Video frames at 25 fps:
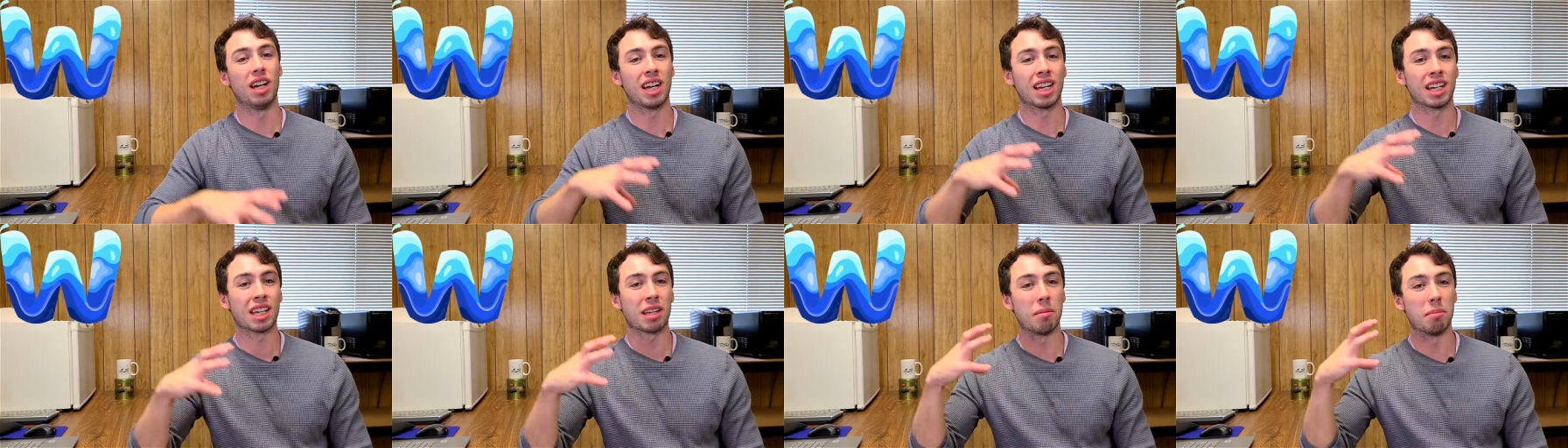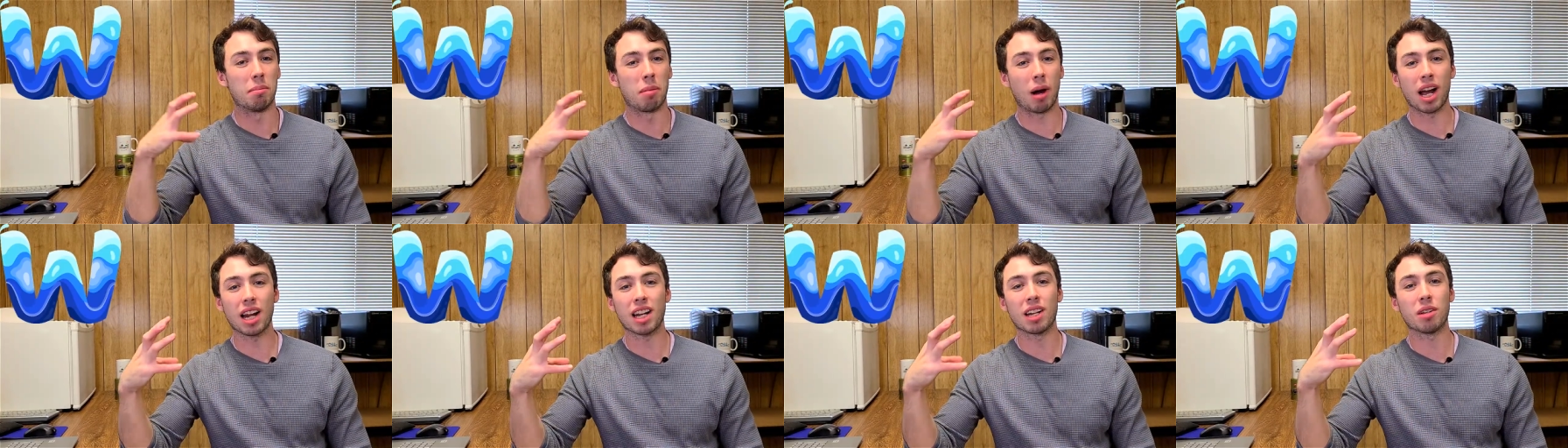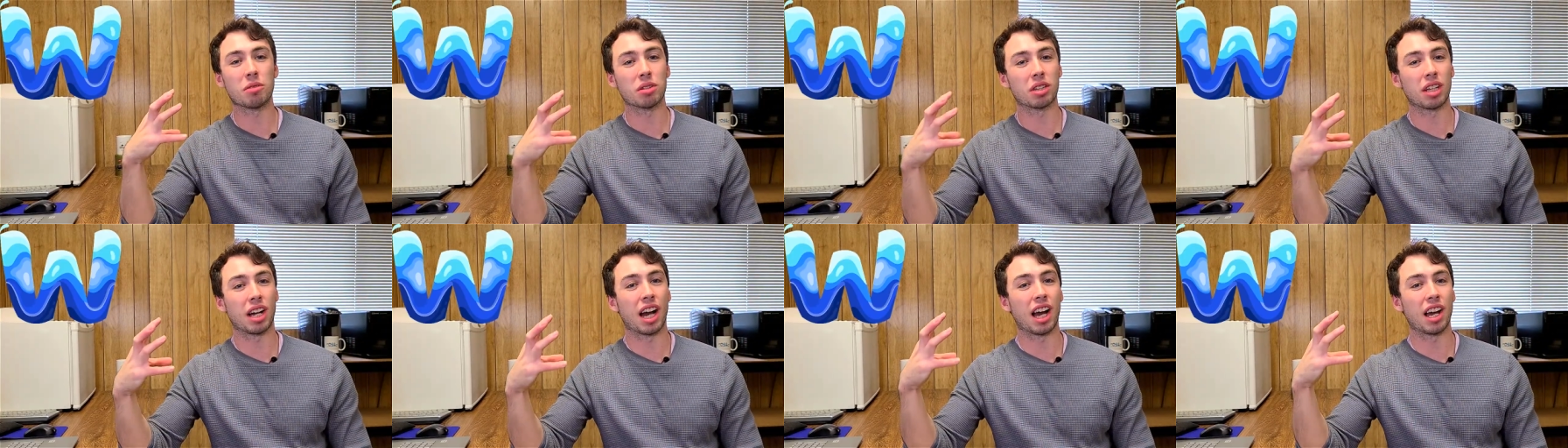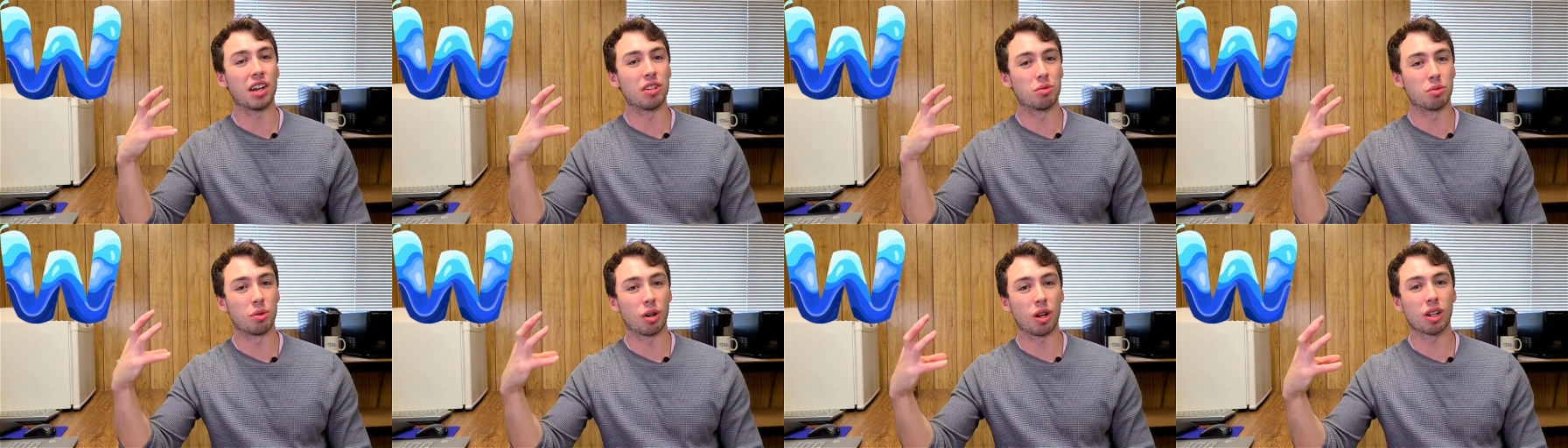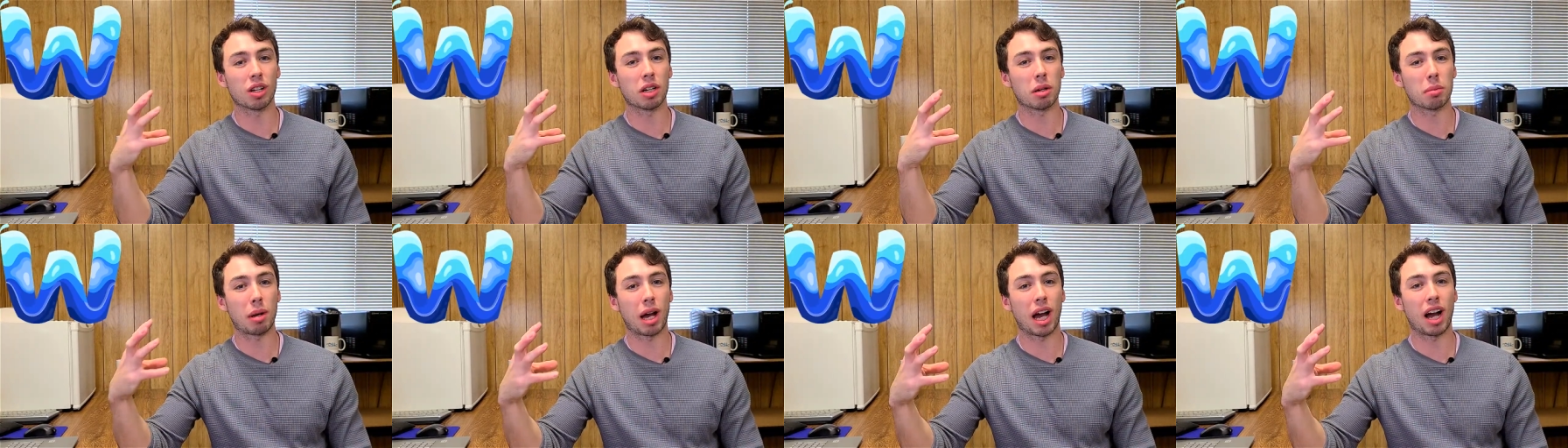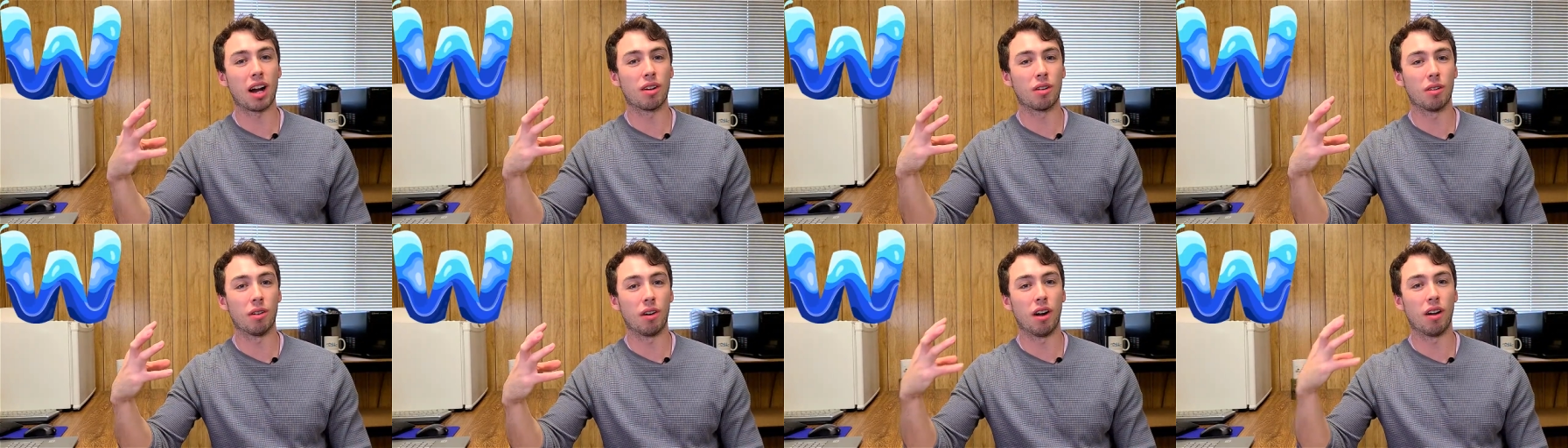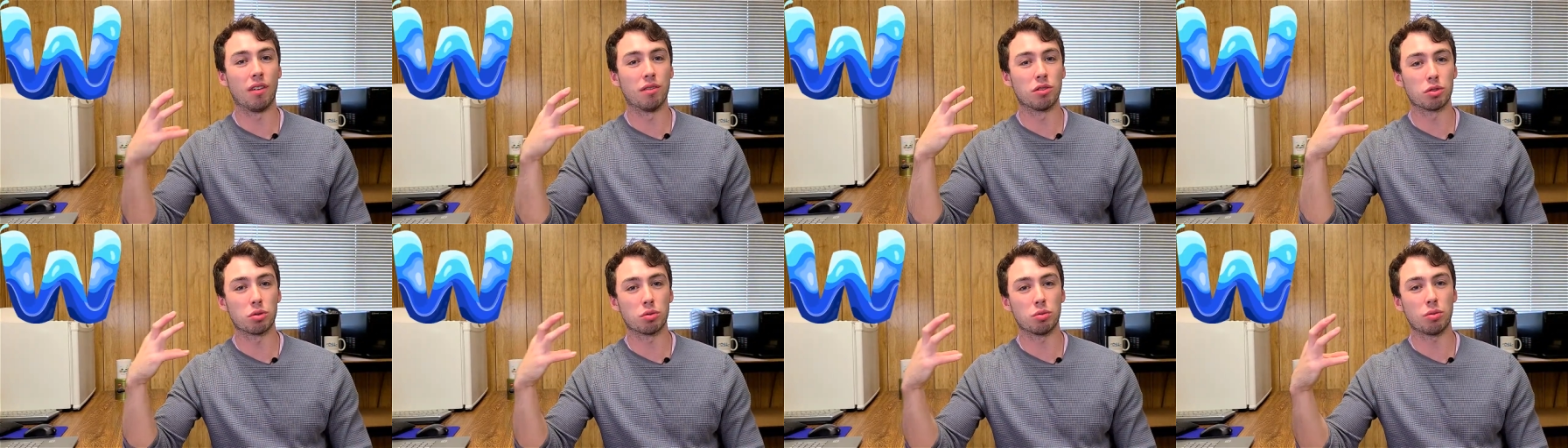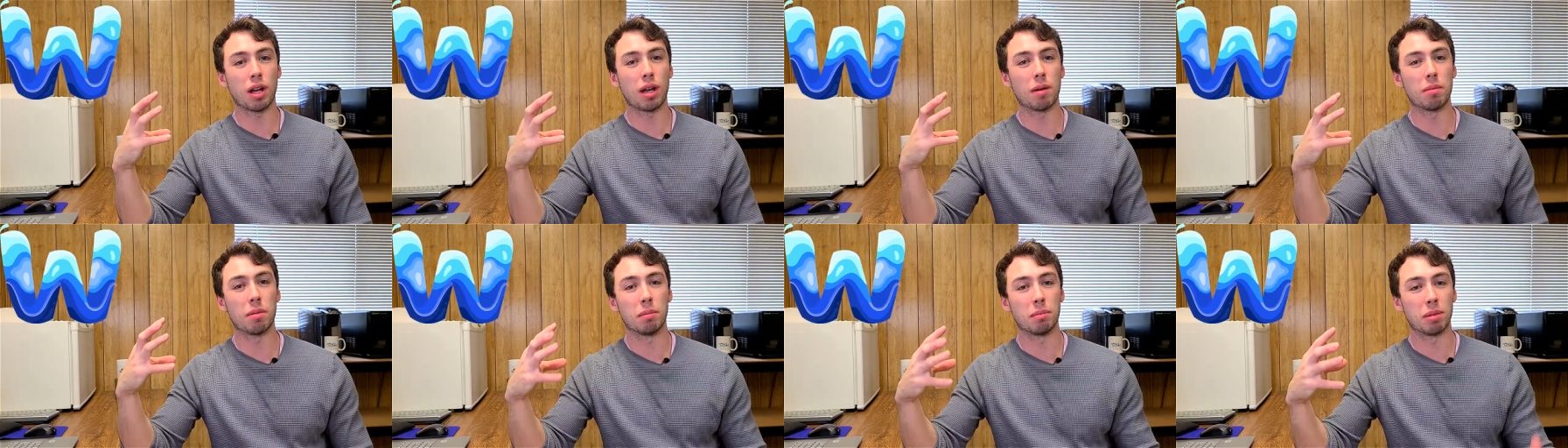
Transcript: combining it with the hydraulic power of SWMM,